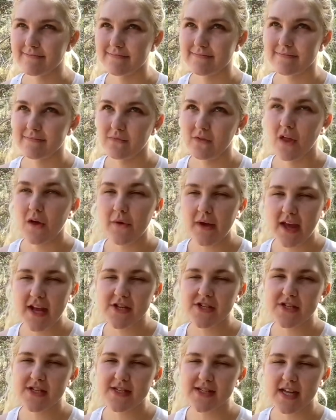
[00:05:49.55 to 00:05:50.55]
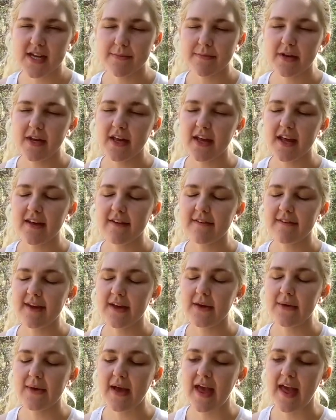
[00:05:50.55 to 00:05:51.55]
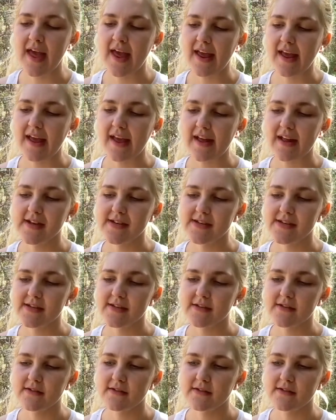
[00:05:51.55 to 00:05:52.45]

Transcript: locations that I'm gonna give you, and